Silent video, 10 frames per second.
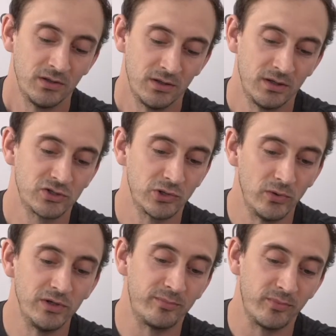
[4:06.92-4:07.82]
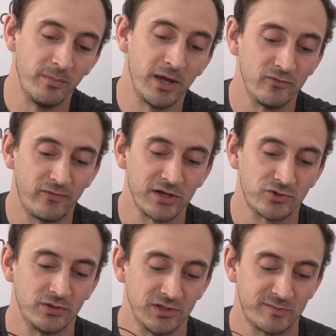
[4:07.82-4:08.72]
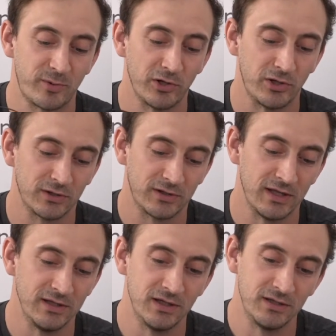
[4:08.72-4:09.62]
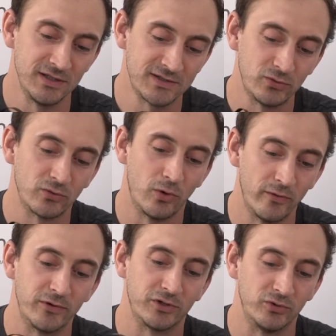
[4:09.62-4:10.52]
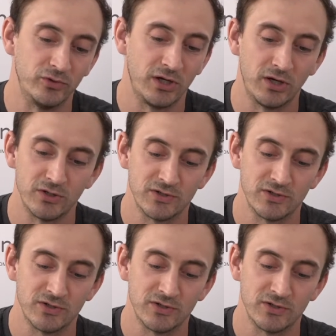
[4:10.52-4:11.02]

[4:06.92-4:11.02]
uh, slowly manufacturing this product, and uh, this took over two years.